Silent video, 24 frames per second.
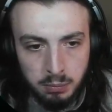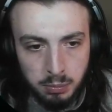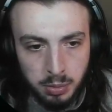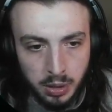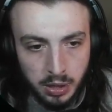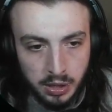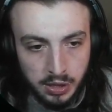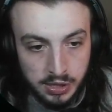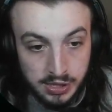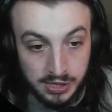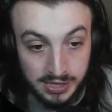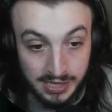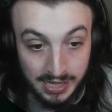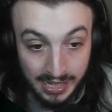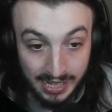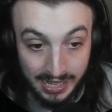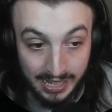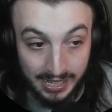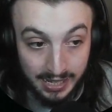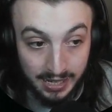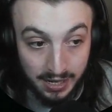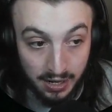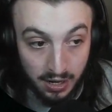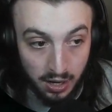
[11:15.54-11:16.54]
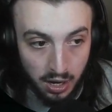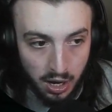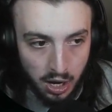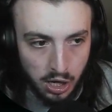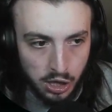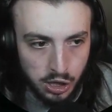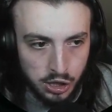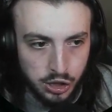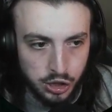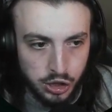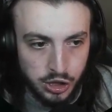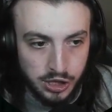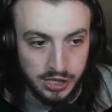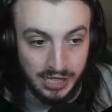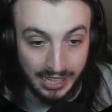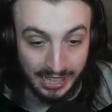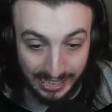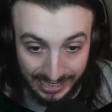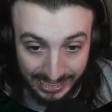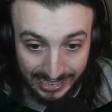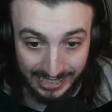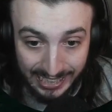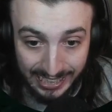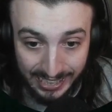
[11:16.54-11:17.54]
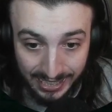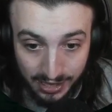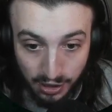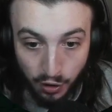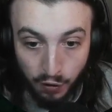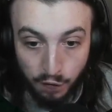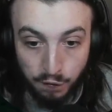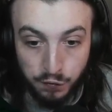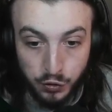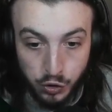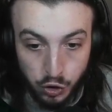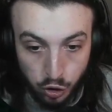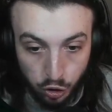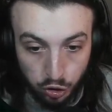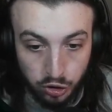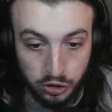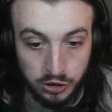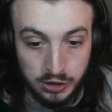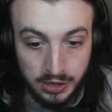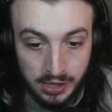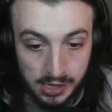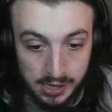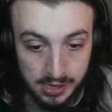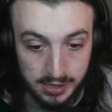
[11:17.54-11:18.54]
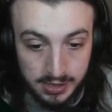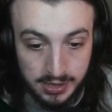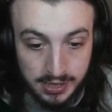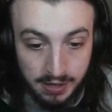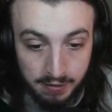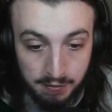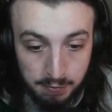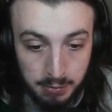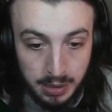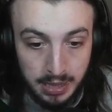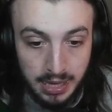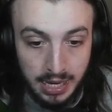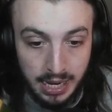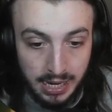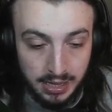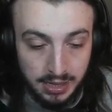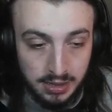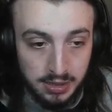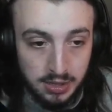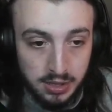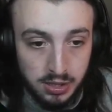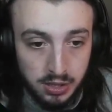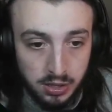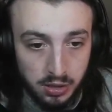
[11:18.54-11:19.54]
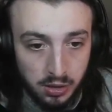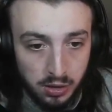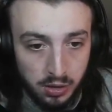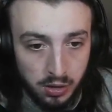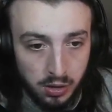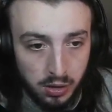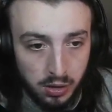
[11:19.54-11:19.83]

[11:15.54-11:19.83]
But I see a seed of justice. Give me that.